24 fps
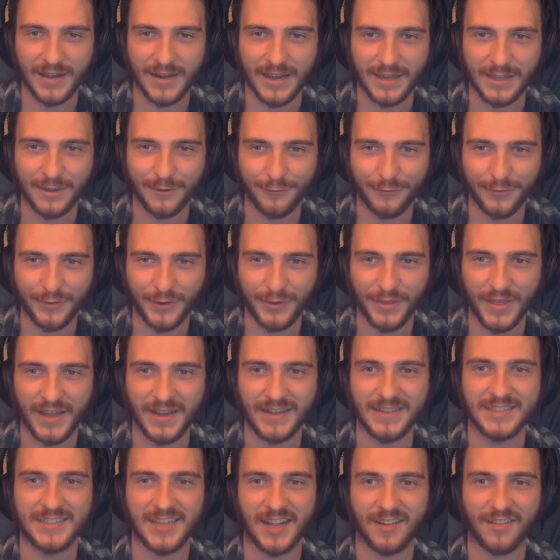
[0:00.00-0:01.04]
I can feel that
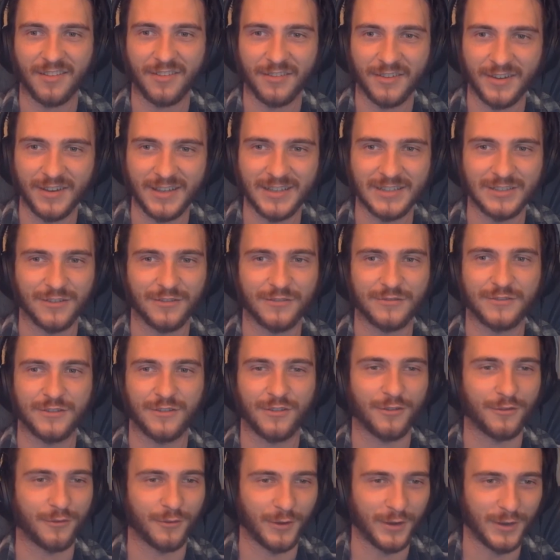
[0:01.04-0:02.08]
intensity just
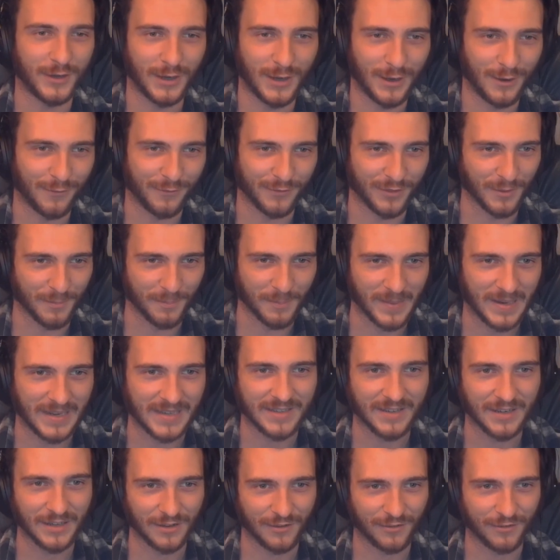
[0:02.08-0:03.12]
straight off the
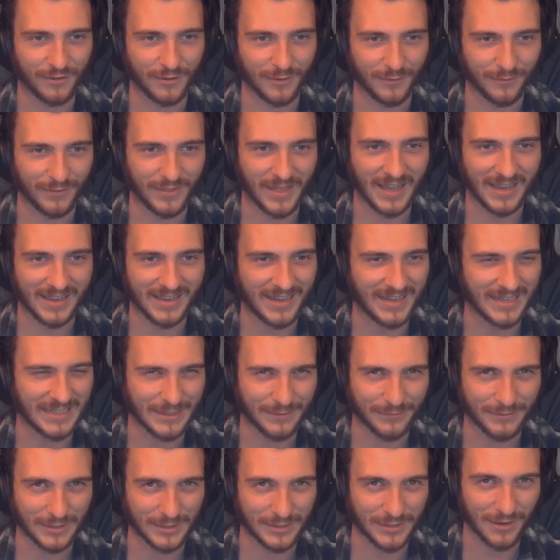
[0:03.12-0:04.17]
meanness of that kind
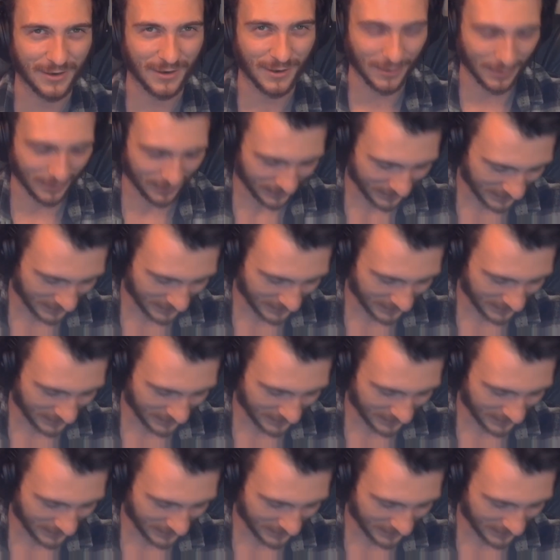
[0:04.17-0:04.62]
of guitar.